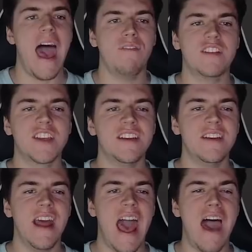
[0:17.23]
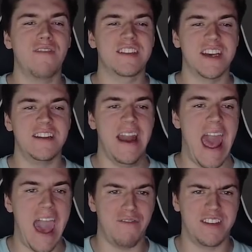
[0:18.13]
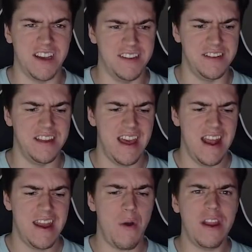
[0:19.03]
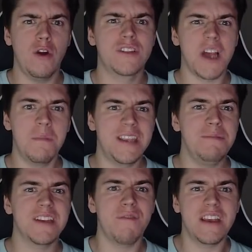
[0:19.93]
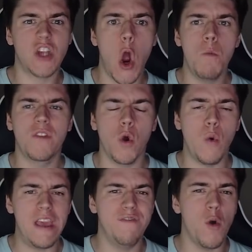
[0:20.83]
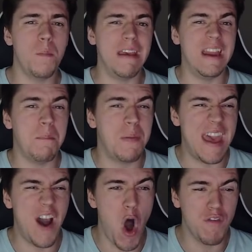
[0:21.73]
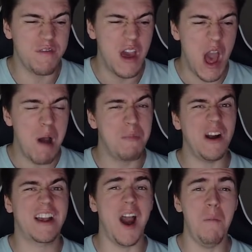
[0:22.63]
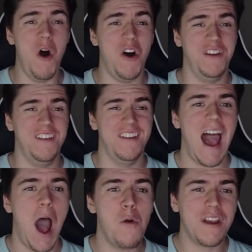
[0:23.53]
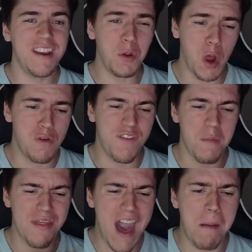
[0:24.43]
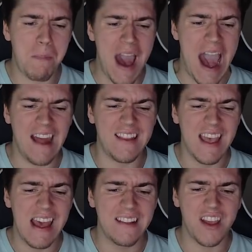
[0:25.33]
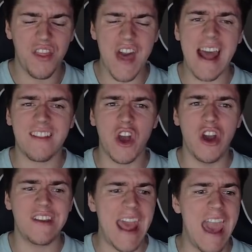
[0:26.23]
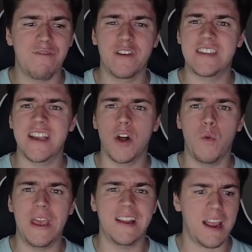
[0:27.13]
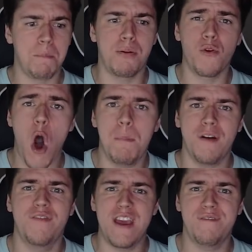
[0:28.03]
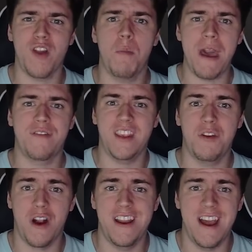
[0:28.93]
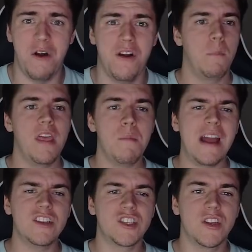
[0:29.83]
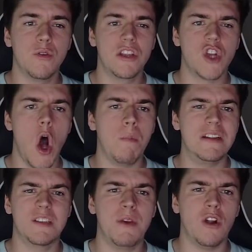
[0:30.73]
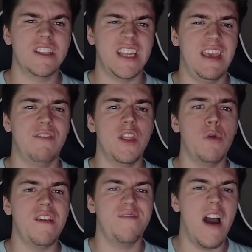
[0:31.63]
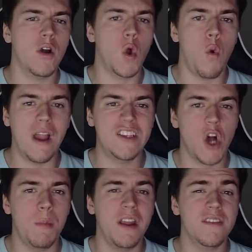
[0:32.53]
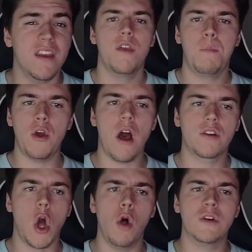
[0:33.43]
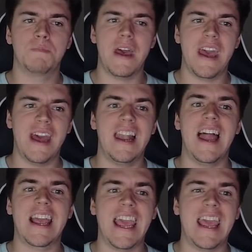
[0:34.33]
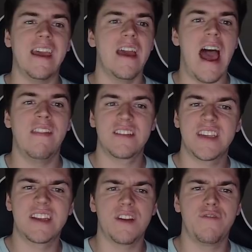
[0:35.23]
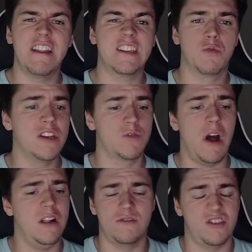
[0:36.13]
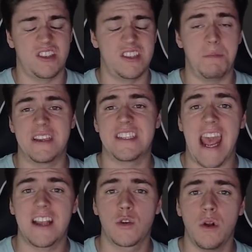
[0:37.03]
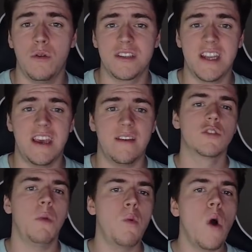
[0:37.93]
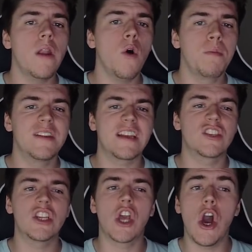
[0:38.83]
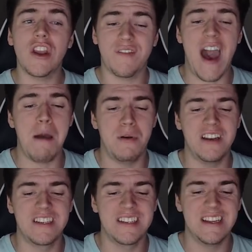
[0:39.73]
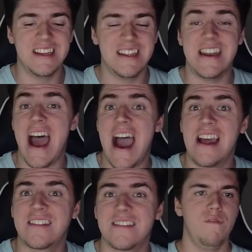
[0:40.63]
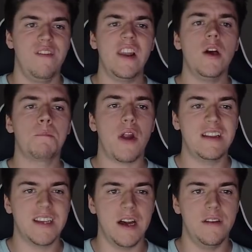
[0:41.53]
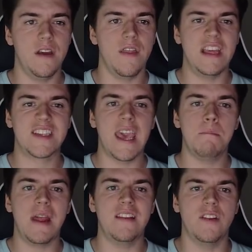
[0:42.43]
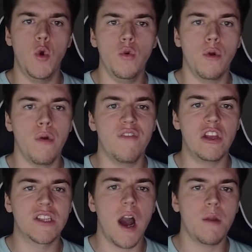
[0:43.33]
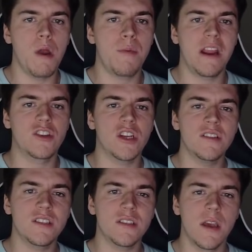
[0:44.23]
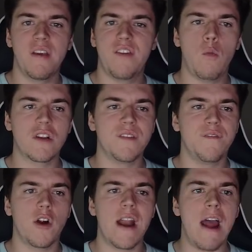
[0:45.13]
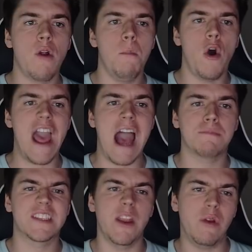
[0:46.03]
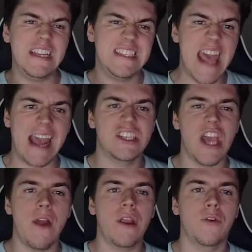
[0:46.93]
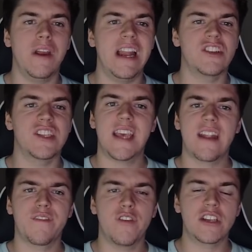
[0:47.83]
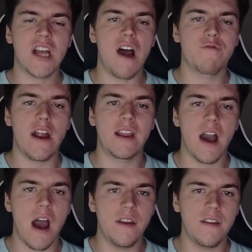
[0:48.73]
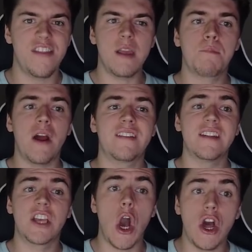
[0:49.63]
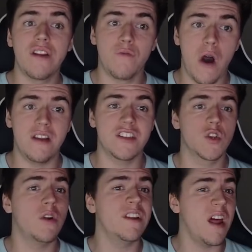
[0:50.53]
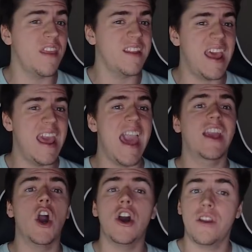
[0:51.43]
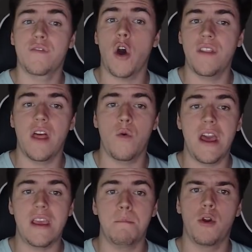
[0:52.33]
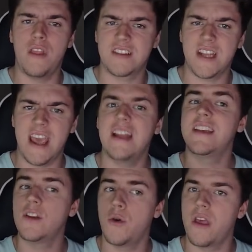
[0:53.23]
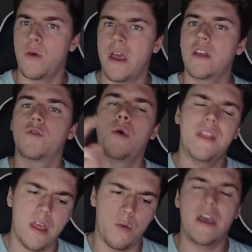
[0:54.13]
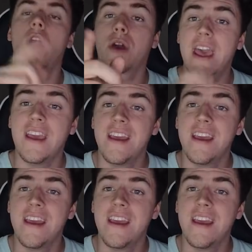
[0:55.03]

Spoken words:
Everton, Everton, Everton. Now I know some teams have this home to away form being a bit off, but come on. How can you go from that bad to that good every single week? Like proper flip-flop FC right now. But they managed to do the job, and to be honest, even though they felt quite dominant, the Bernard goal was a bit laggy, and the 6-1 finish was, well, just a bit sexual, wasn't it? So my 1-1 prediction could have happened. Not. Villa Brighton. This game played an Uno reverse card on my predictions, but if it wasn't for an Aaron Moy absolutely deck-chairing Grealish to get a first half red card, I think Brighton could have won. So on another day, it could have gone the other way. But on this day, it didn't go the other way, so it went the other way, okay?